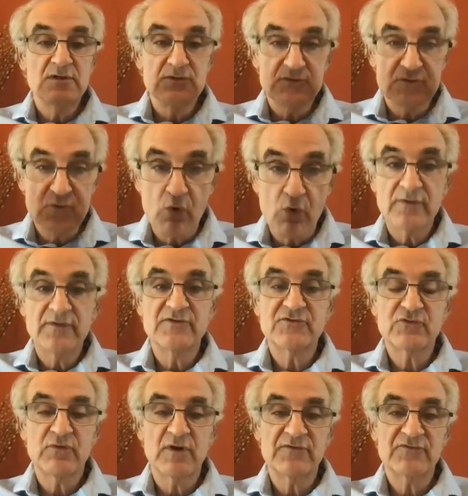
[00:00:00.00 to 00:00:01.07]
toward this
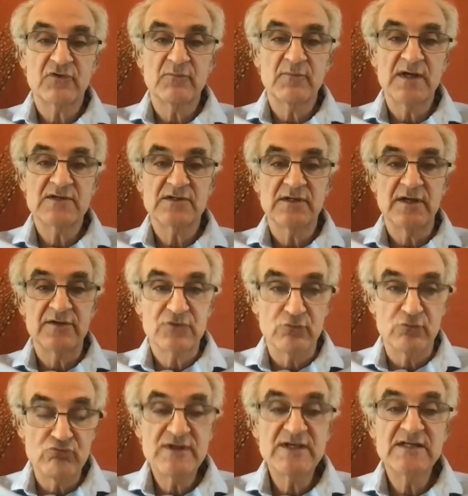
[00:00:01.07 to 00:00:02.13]
transformation and to
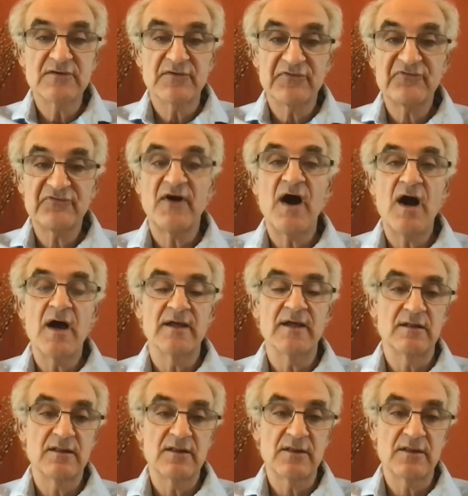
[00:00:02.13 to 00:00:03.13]
redefine